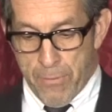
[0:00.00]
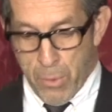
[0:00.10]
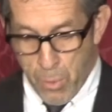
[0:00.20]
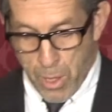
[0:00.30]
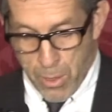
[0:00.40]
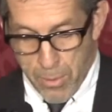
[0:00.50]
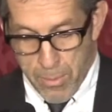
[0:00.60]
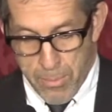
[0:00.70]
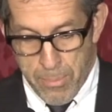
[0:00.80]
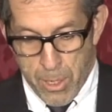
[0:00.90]
everywhere,
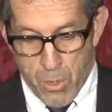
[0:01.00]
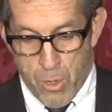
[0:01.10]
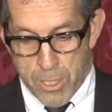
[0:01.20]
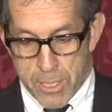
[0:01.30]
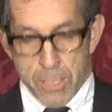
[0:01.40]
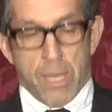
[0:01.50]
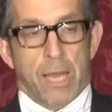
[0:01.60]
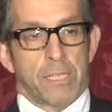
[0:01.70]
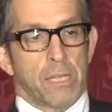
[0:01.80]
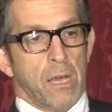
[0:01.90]
because,
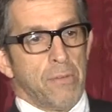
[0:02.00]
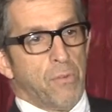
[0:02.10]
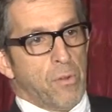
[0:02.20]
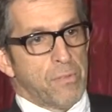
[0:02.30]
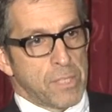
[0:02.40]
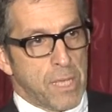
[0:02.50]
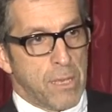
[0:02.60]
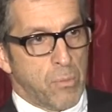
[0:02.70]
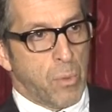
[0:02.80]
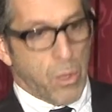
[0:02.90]
as I've often
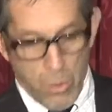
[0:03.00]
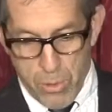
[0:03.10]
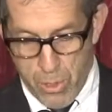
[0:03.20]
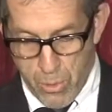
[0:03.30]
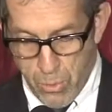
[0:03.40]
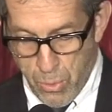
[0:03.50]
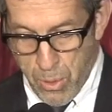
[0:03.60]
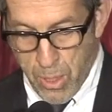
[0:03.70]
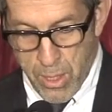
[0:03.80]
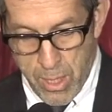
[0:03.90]
said, and we all know,
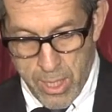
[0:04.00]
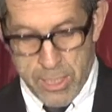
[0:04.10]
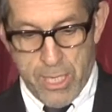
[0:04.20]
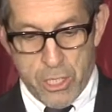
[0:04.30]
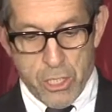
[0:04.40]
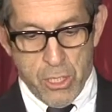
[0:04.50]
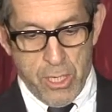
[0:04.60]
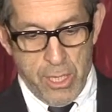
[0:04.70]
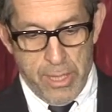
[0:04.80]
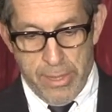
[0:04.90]

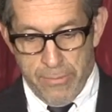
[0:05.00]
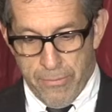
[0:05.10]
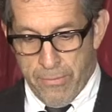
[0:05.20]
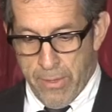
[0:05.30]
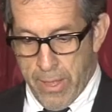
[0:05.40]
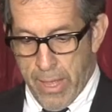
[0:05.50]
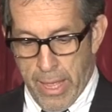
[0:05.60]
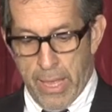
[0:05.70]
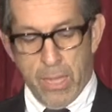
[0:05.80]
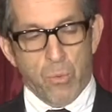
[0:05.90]
essentially, if
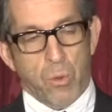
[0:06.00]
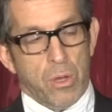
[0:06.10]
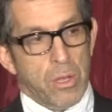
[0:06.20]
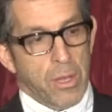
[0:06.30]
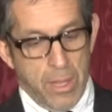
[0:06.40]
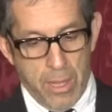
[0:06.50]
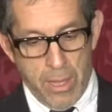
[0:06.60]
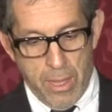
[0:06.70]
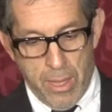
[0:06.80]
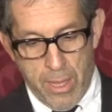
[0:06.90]
anyone
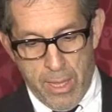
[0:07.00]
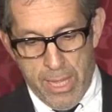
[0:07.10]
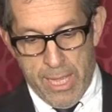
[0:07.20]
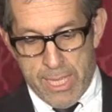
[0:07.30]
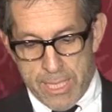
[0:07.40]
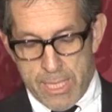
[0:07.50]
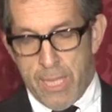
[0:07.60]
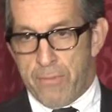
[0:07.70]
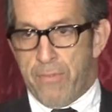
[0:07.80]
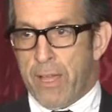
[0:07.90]
is
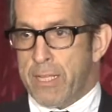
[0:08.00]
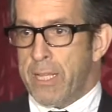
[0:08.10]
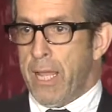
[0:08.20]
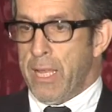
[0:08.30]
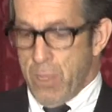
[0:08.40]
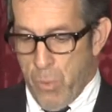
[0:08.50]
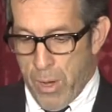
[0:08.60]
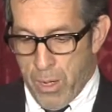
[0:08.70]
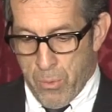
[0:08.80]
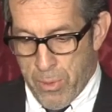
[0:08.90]
infected
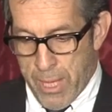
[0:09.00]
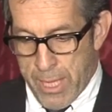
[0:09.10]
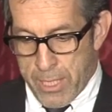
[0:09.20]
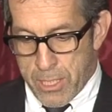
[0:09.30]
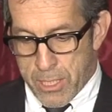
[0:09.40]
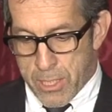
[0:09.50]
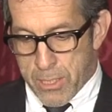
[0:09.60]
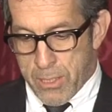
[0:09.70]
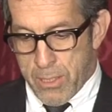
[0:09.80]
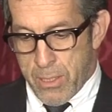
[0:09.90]
anywhere with
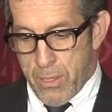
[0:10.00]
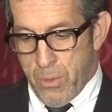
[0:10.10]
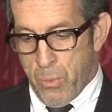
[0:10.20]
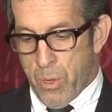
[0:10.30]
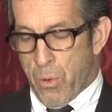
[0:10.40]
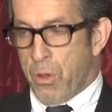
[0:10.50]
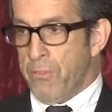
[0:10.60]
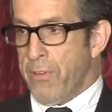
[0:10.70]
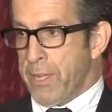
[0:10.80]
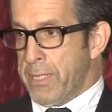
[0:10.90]
AIDS, we're all
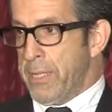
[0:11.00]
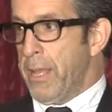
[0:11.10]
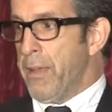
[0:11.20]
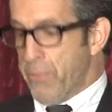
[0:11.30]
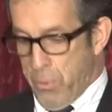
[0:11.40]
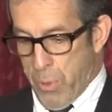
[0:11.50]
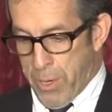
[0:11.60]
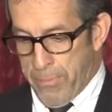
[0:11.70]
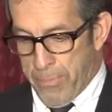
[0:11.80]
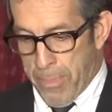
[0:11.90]
affected
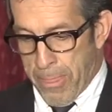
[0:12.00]
everywhere.